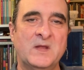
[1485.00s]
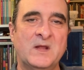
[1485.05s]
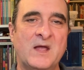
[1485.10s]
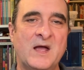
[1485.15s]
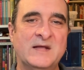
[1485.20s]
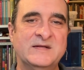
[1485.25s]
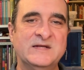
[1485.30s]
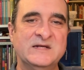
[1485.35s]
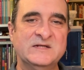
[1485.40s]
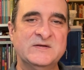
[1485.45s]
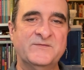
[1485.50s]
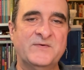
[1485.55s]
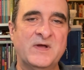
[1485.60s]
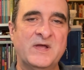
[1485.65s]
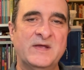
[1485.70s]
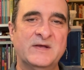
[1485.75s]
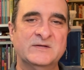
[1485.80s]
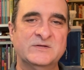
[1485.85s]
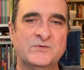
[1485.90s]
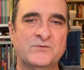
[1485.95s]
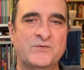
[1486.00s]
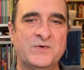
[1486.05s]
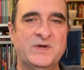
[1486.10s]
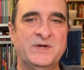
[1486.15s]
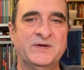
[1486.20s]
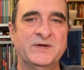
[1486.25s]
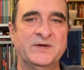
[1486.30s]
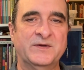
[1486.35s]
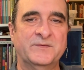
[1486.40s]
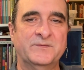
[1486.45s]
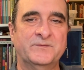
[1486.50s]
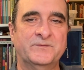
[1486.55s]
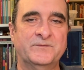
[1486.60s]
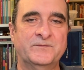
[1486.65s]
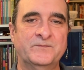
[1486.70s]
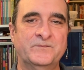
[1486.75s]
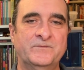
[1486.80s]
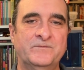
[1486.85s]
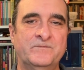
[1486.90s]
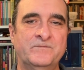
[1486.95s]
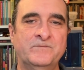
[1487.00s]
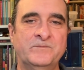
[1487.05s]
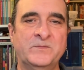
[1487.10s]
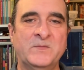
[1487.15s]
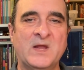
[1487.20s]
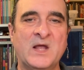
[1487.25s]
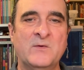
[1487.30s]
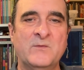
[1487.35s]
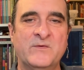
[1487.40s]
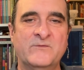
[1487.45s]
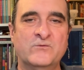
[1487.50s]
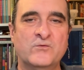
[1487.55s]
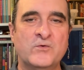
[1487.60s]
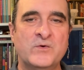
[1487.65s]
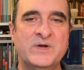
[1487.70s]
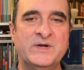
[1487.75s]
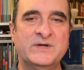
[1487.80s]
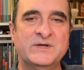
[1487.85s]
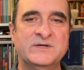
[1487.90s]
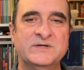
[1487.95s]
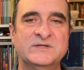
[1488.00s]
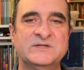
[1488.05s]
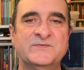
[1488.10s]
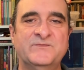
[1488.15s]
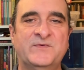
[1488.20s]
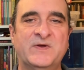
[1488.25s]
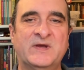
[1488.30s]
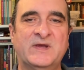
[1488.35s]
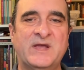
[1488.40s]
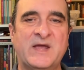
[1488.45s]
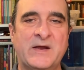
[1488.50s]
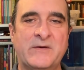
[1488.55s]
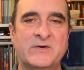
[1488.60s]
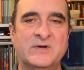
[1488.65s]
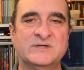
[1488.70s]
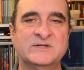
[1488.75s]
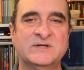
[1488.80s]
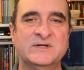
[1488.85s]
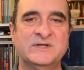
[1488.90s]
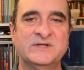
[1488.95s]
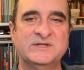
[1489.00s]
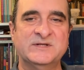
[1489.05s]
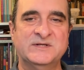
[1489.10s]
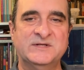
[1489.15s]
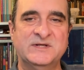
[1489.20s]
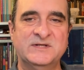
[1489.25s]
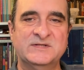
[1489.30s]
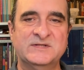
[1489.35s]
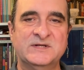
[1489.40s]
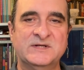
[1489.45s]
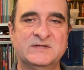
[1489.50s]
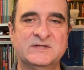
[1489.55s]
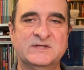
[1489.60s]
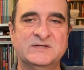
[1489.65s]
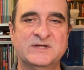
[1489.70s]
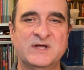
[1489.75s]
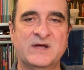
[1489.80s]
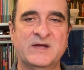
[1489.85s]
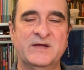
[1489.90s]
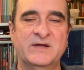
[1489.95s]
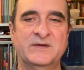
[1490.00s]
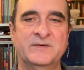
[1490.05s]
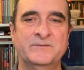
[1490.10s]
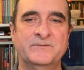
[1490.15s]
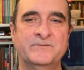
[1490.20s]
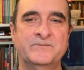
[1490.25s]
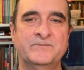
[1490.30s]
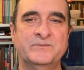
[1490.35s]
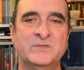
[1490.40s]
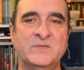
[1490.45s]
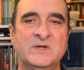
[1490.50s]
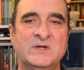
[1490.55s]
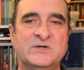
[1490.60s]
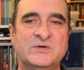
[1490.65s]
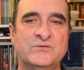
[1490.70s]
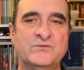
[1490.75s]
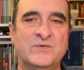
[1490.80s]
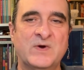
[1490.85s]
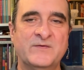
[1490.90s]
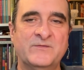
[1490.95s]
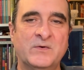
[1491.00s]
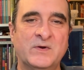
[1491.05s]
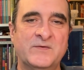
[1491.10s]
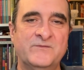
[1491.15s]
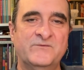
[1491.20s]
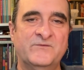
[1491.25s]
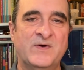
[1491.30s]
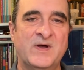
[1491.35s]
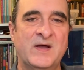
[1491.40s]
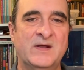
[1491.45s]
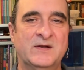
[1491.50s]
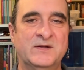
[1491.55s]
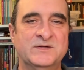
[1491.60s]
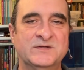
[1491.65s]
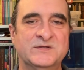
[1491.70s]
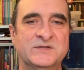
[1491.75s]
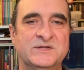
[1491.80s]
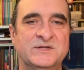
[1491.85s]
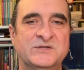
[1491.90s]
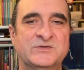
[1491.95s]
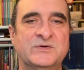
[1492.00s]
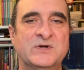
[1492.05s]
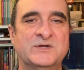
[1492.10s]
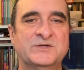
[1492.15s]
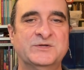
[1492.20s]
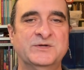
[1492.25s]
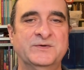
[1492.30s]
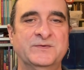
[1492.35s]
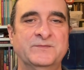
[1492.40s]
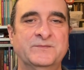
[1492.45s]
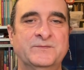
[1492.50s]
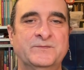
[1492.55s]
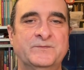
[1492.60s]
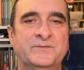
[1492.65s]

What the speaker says: Identifying as a reader, and with readers' vicariously sadistic desire to revel in violence and destruction,